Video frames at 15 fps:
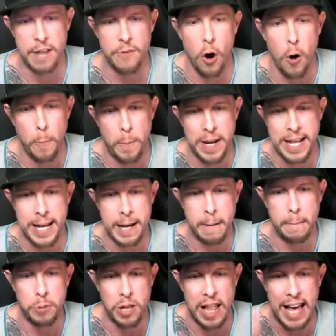of opening
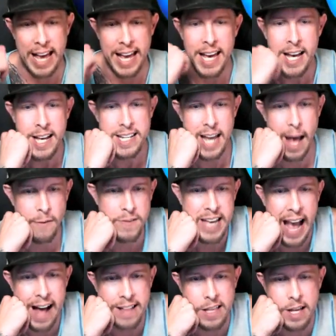play to have
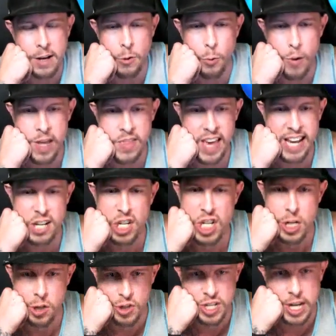Gala with a
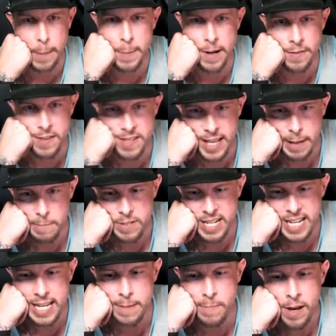Shield champion on the same
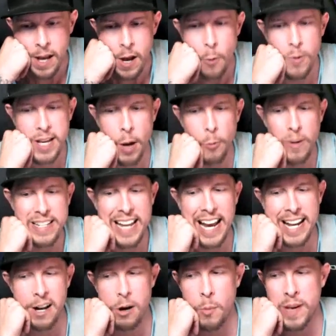team. We got
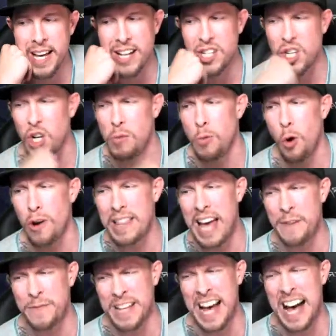Retainer and we got two more left,